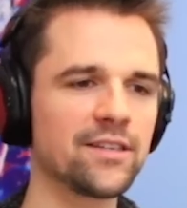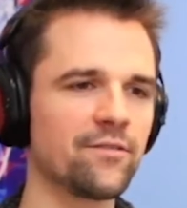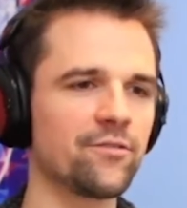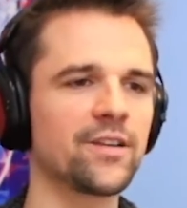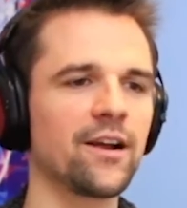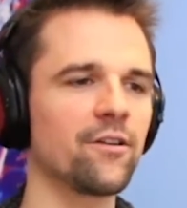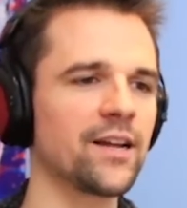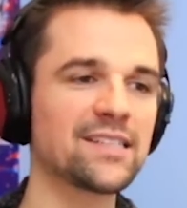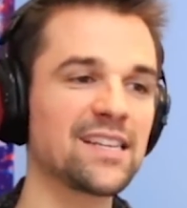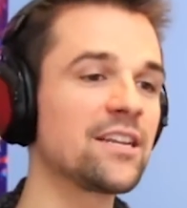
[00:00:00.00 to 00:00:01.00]
tarot
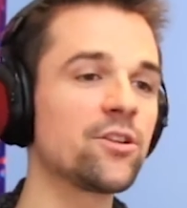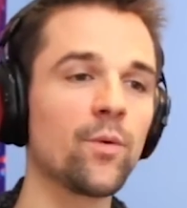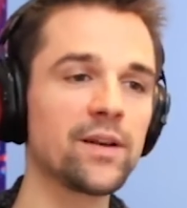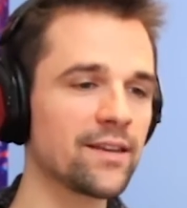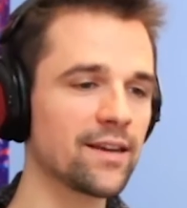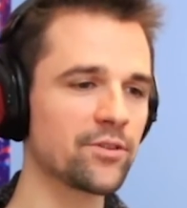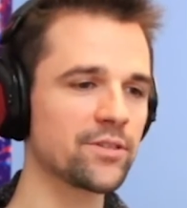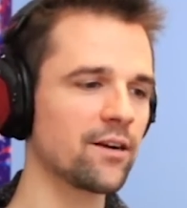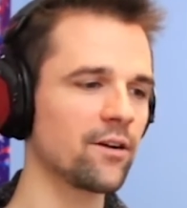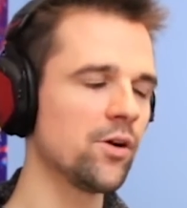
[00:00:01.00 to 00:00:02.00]
decks. I didn't know anything about
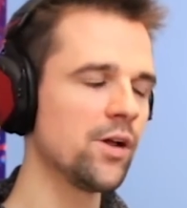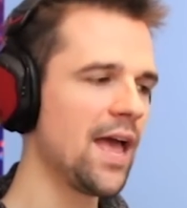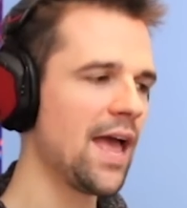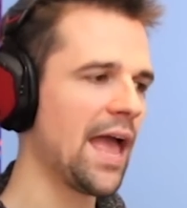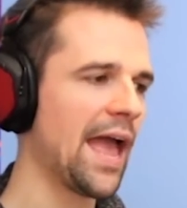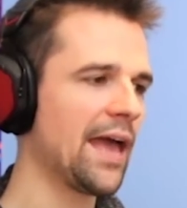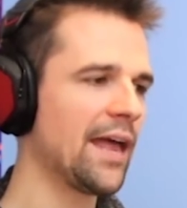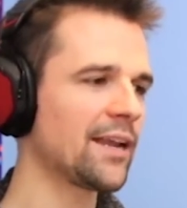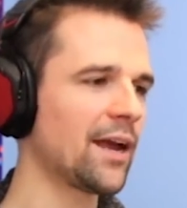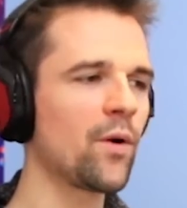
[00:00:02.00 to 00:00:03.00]
tarot,
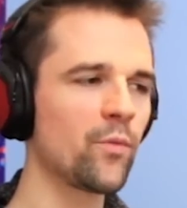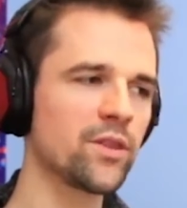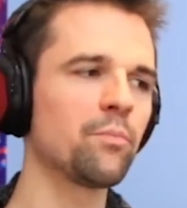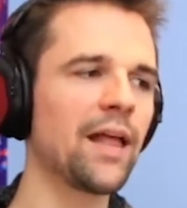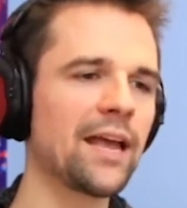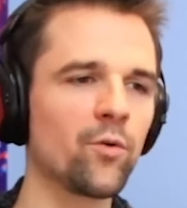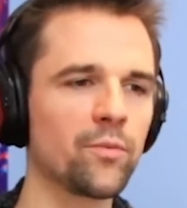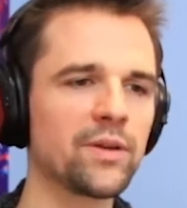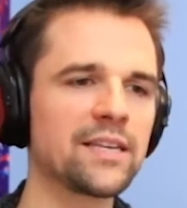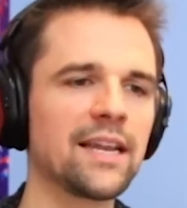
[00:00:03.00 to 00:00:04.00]
and I went with the blank one
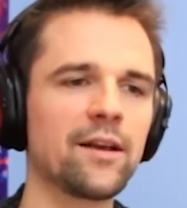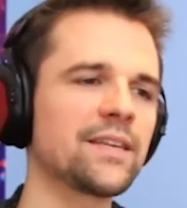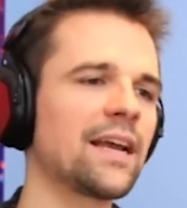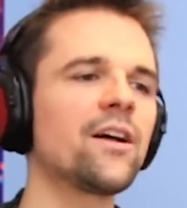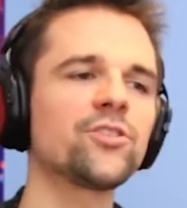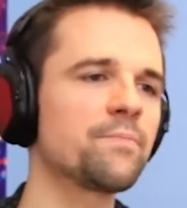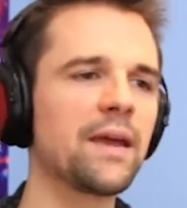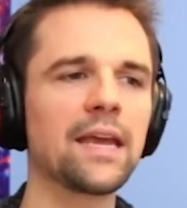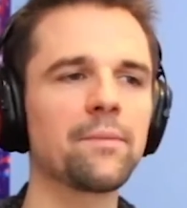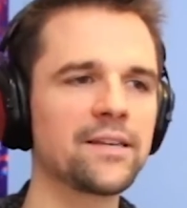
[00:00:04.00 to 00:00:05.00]
because then I was like, I'll just make
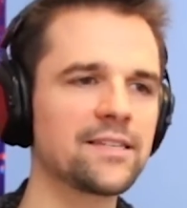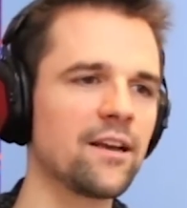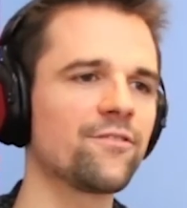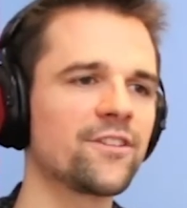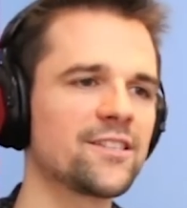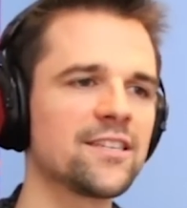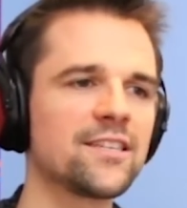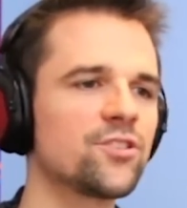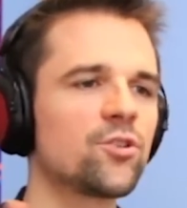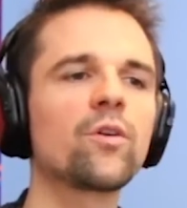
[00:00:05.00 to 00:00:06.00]
it myself because this
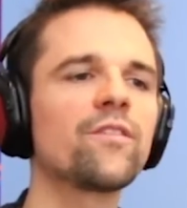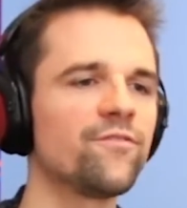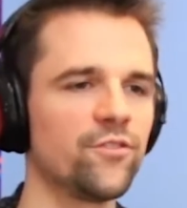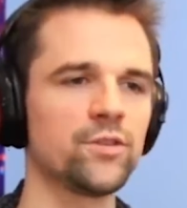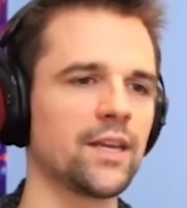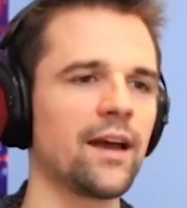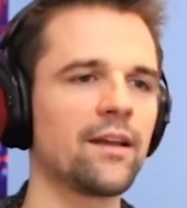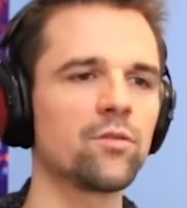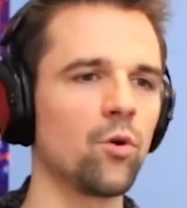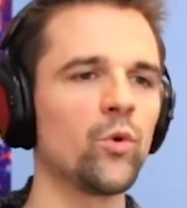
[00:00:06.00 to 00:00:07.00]
is so confusing. I don't
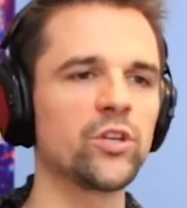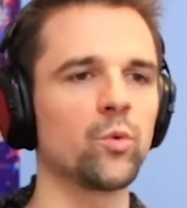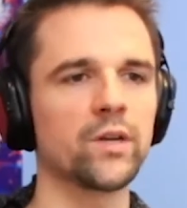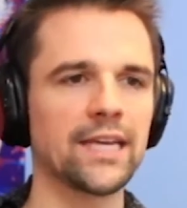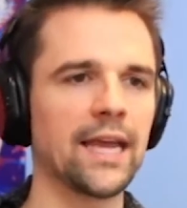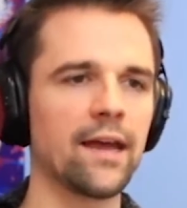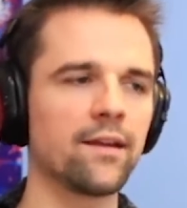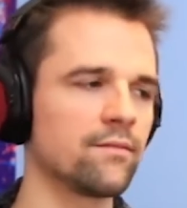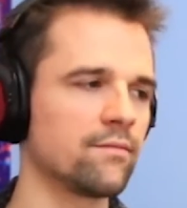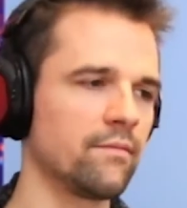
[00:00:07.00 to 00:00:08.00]
know which one to get.
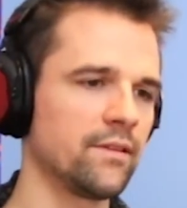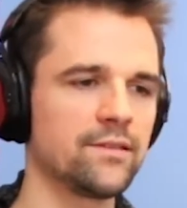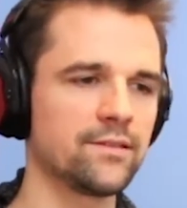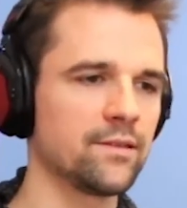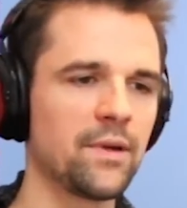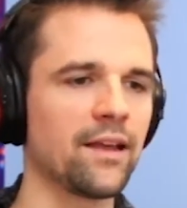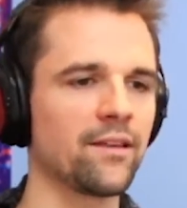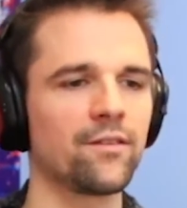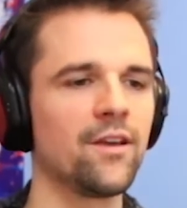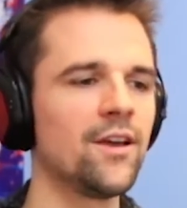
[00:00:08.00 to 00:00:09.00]
This is a
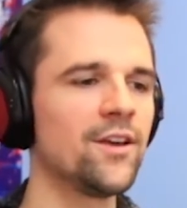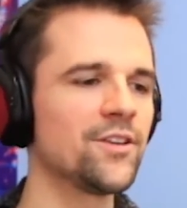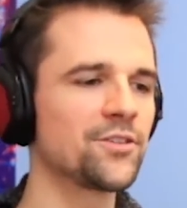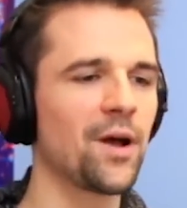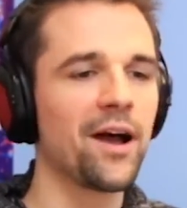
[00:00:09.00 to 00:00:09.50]
mess. So I'll